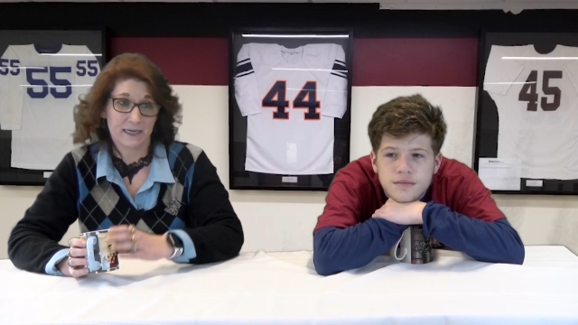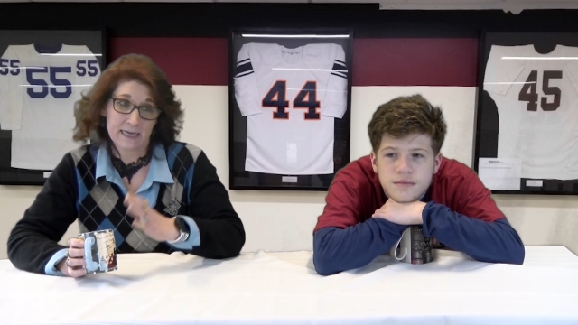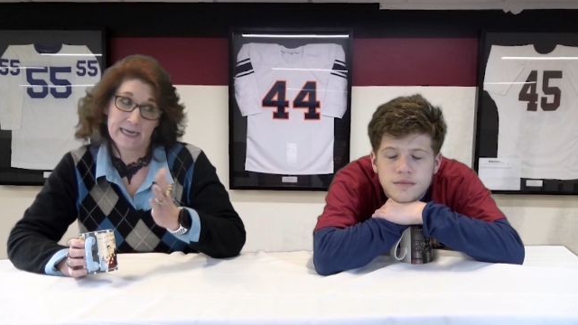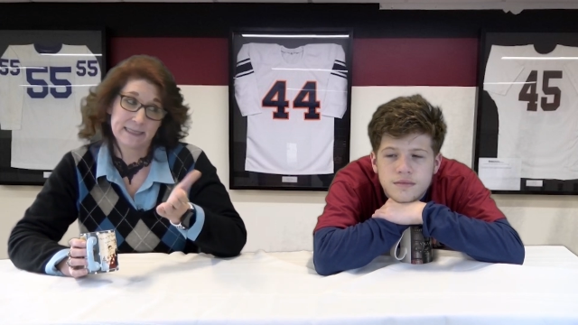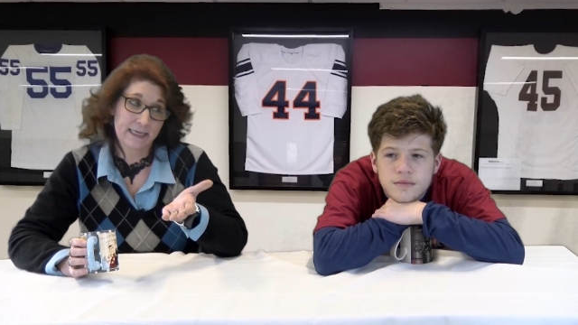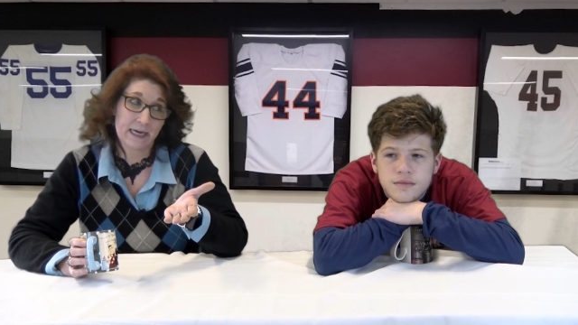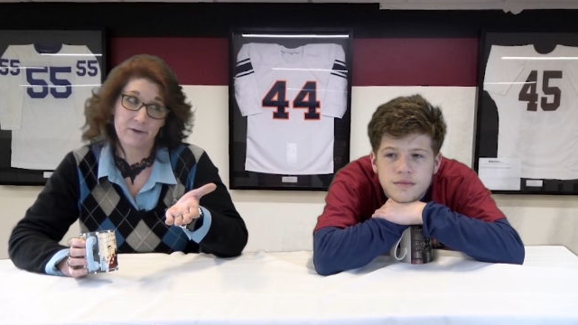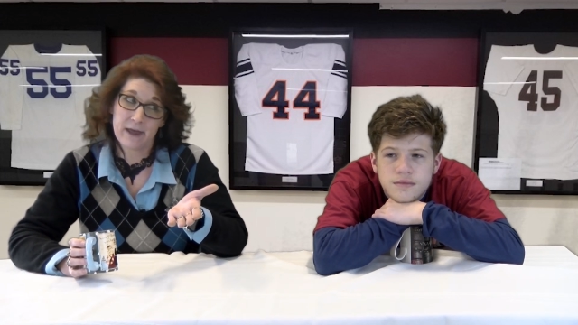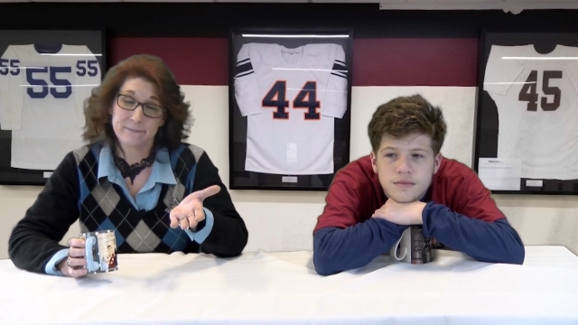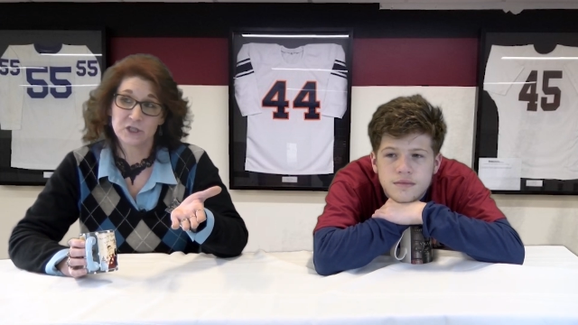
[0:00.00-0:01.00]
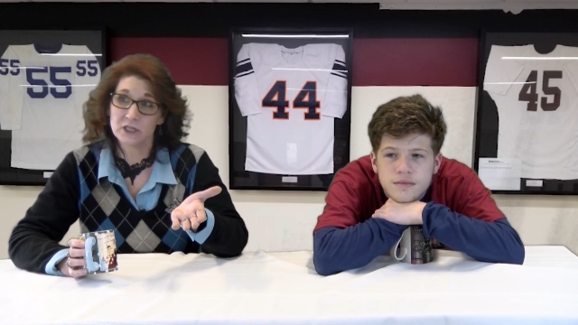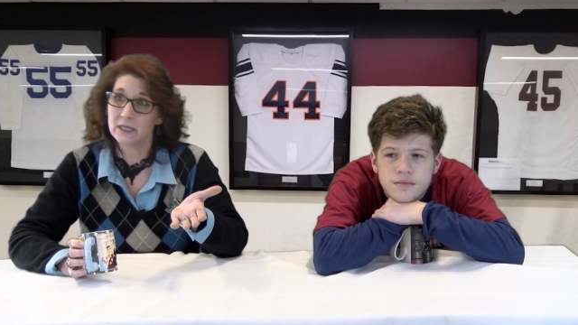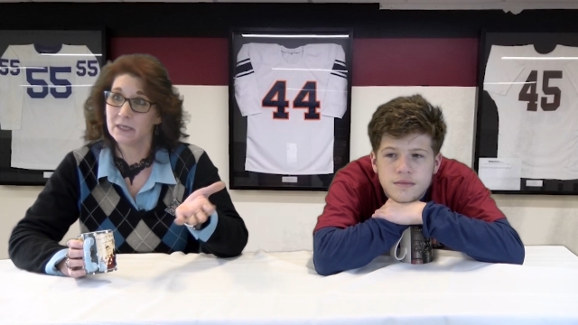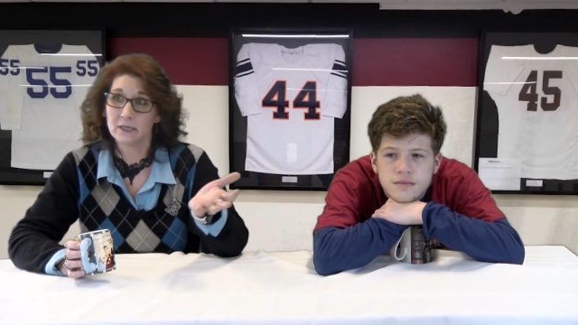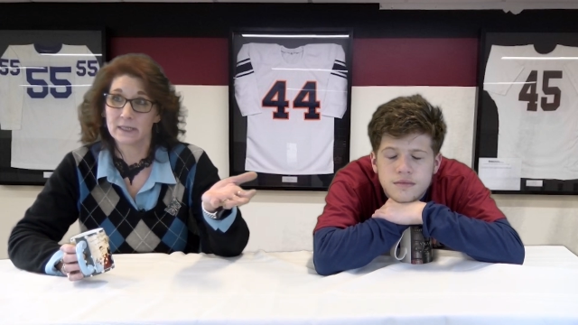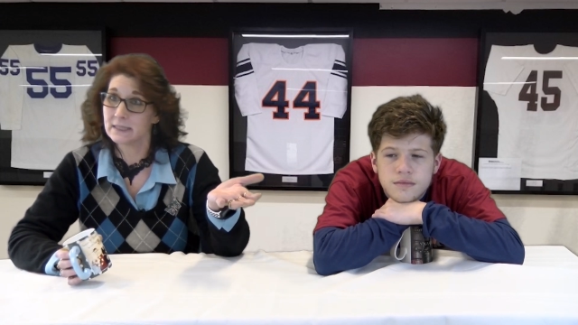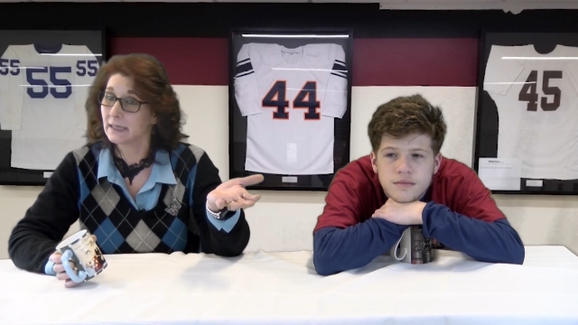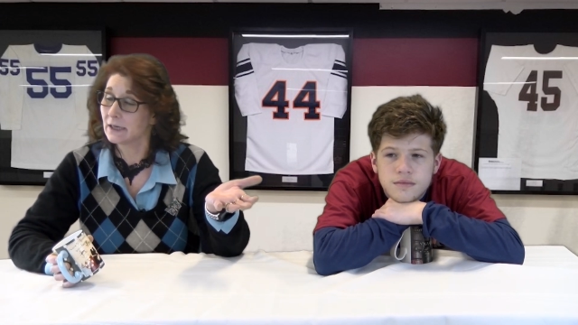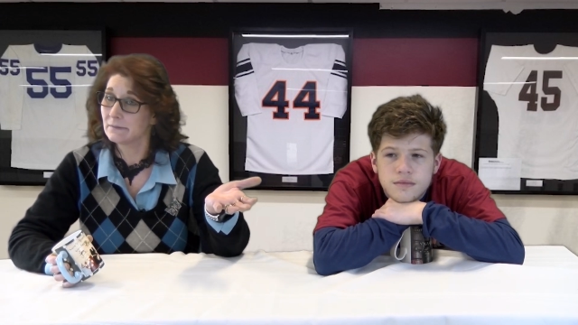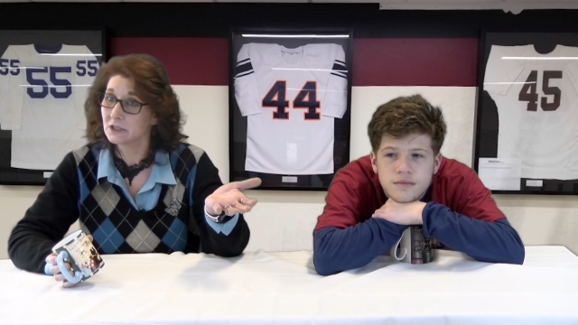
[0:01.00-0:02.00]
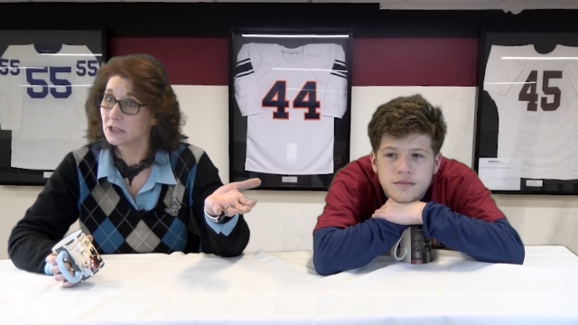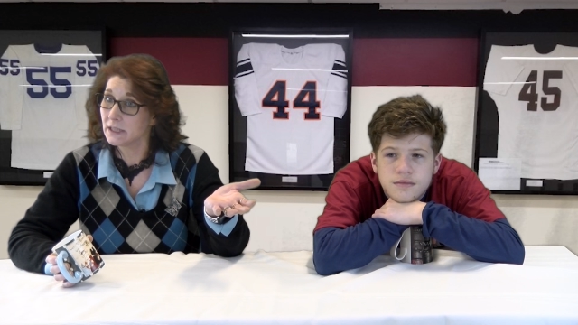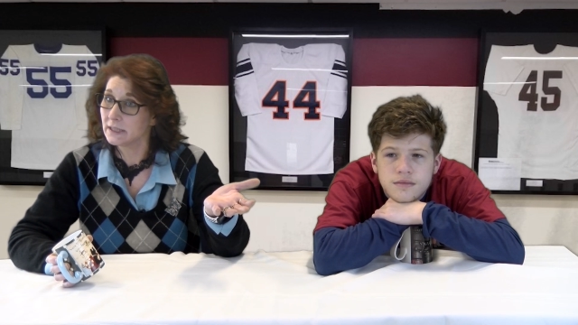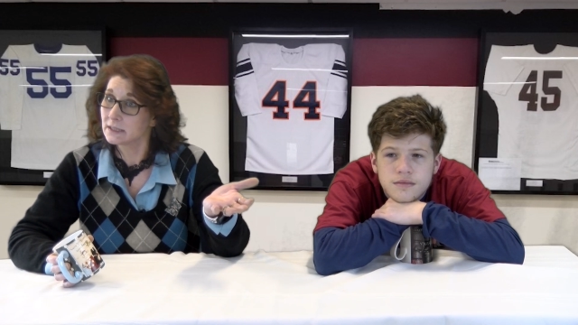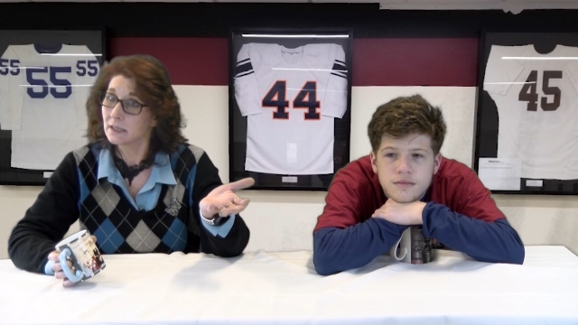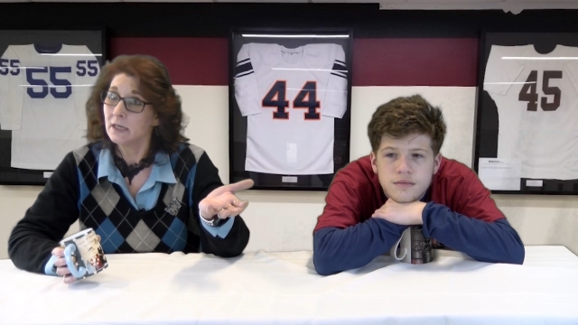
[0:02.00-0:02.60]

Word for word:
Speaker 1: like how to take care of that machine, you gotta take care of the machines.